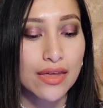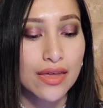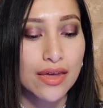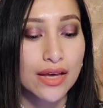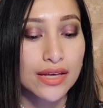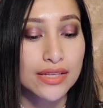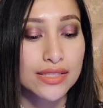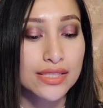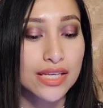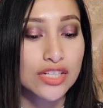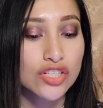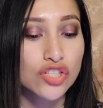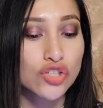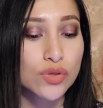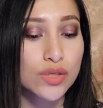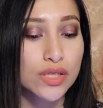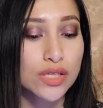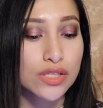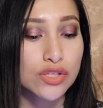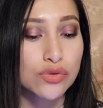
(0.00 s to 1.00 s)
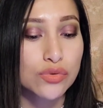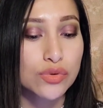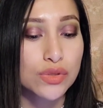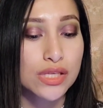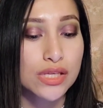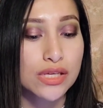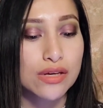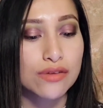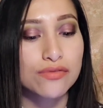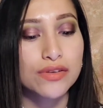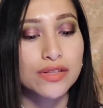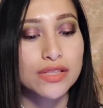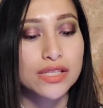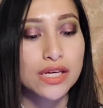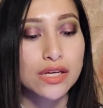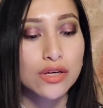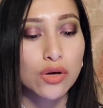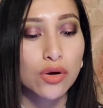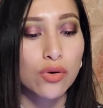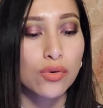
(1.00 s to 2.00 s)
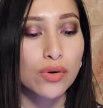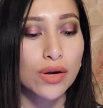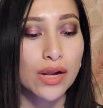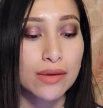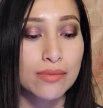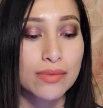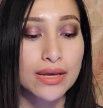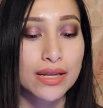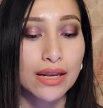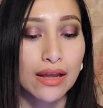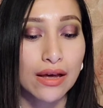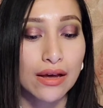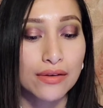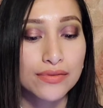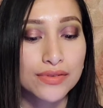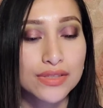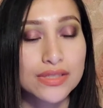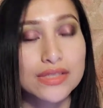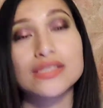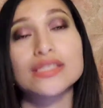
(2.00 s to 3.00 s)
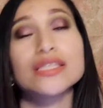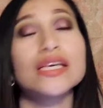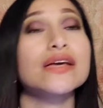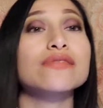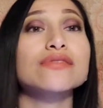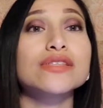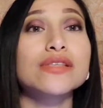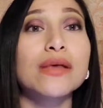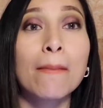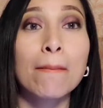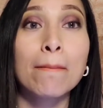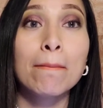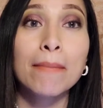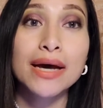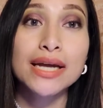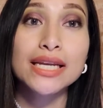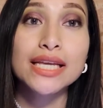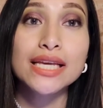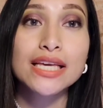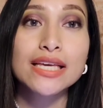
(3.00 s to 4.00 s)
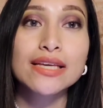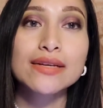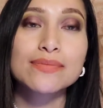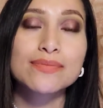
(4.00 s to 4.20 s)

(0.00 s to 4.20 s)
it says you can use the affiliate code AmyLoves to save some money.